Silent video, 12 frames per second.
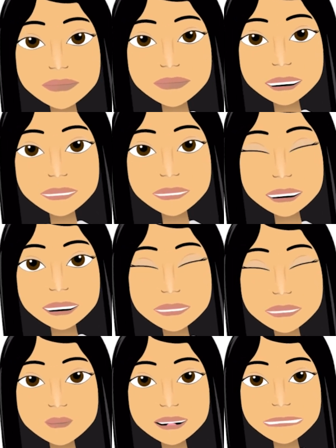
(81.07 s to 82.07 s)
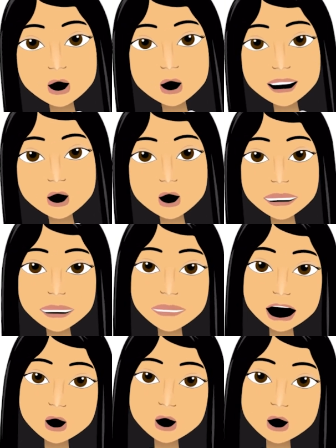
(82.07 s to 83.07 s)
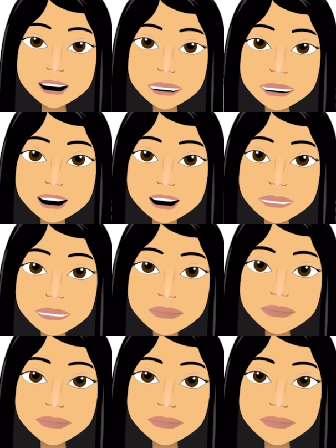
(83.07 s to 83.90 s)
The second spelling rule I want to show you is this.